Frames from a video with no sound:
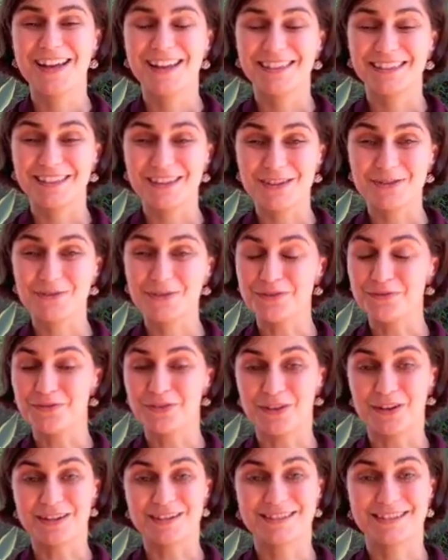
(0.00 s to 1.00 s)
The
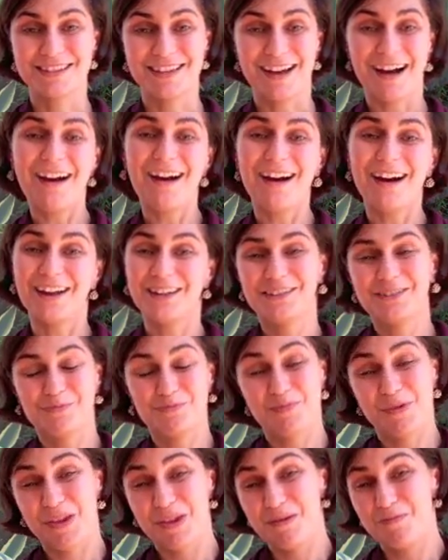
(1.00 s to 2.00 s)
universe, God,
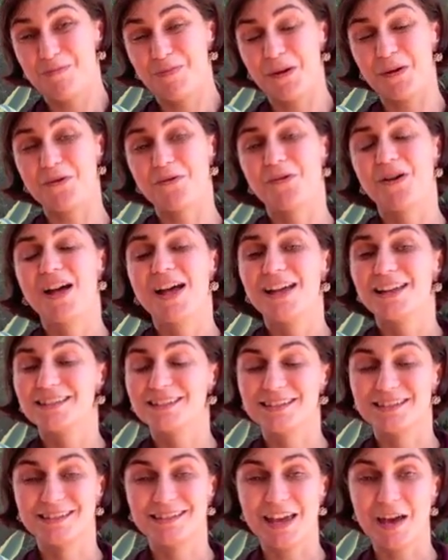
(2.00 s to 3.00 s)
people
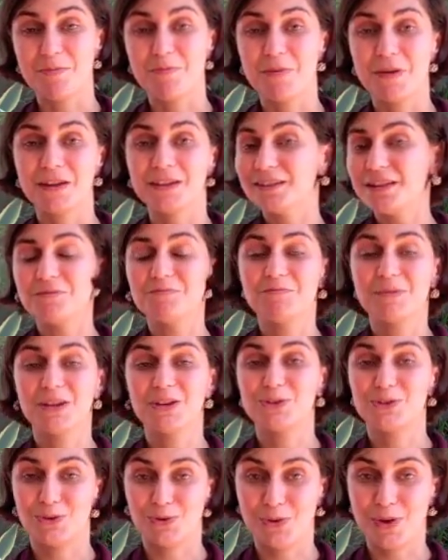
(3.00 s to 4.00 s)
step in and
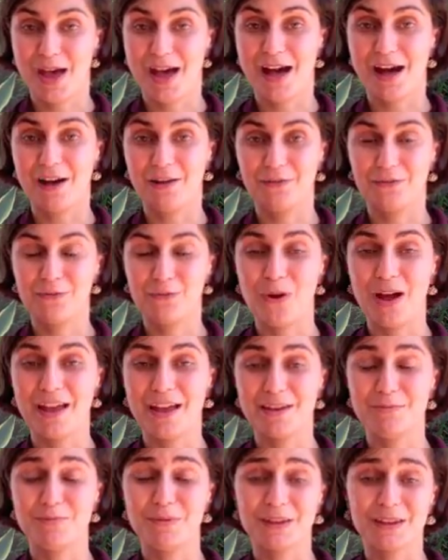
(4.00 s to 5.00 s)
meet you
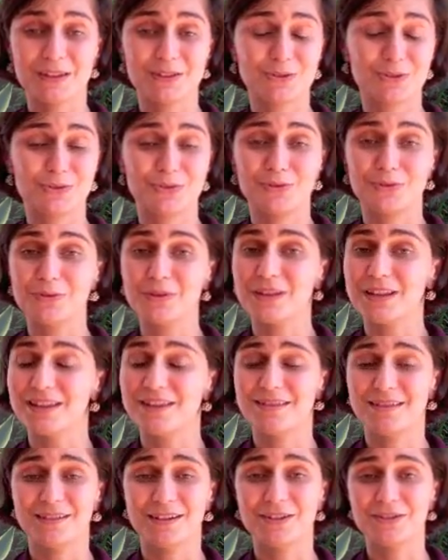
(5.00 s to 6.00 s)
halfway, because truly
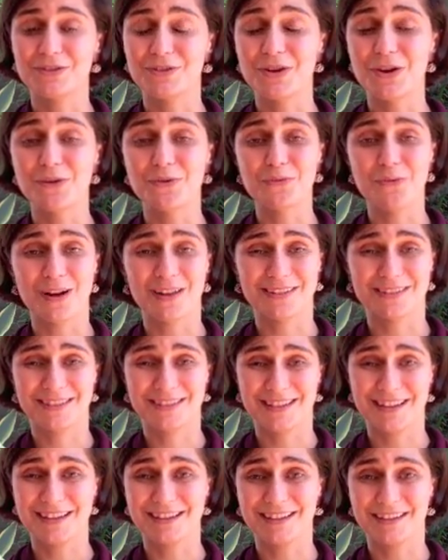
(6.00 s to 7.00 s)
there are no
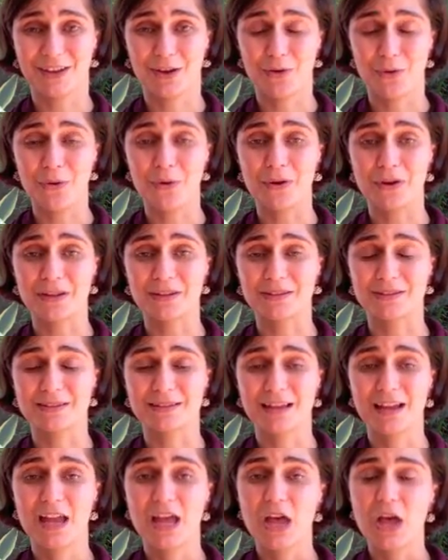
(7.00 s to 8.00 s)
one-sided
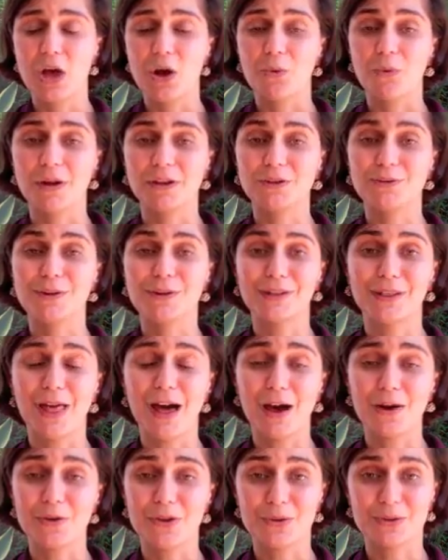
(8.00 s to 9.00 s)
coins. When you
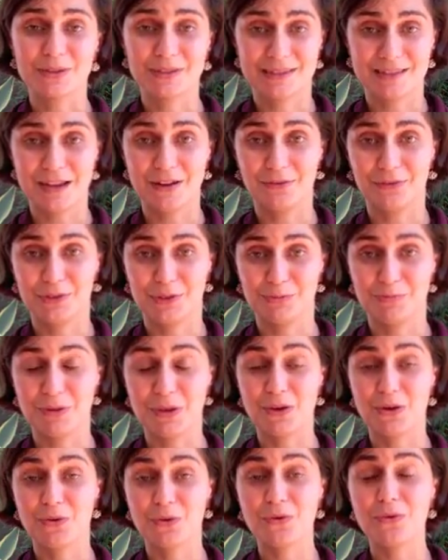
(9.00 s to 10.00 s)
allow yourself to be
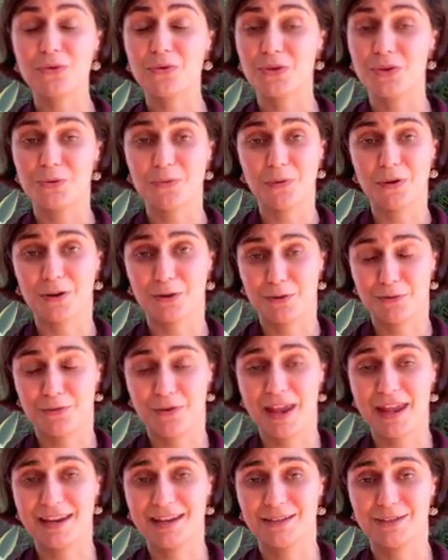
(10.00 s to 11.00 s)
who you were
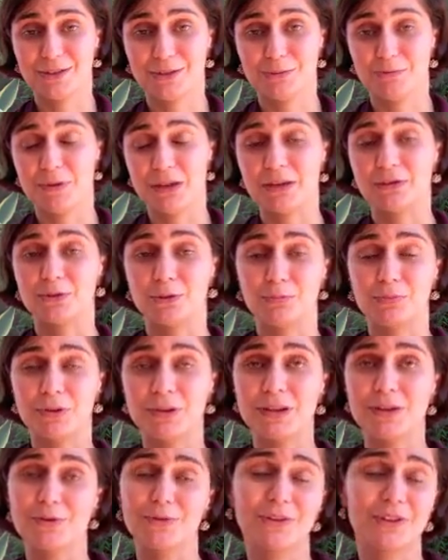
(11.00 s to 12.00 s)
created to be, to
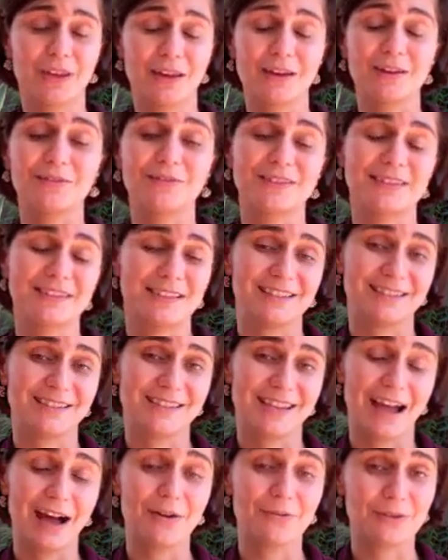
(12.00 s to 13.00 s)
bring your gifts and
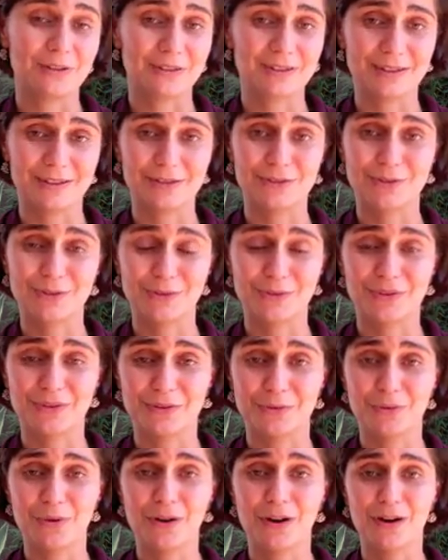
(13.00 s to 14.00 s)
talents into
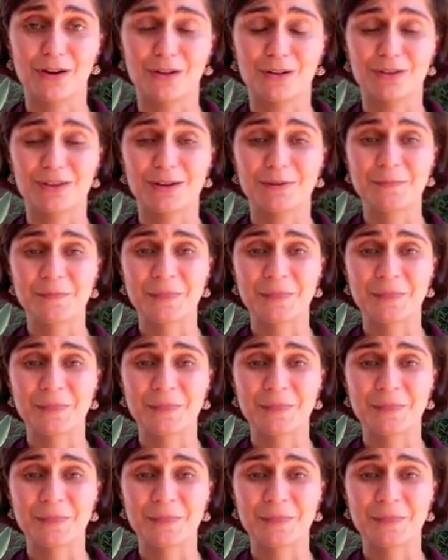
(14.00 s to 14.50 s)
the world,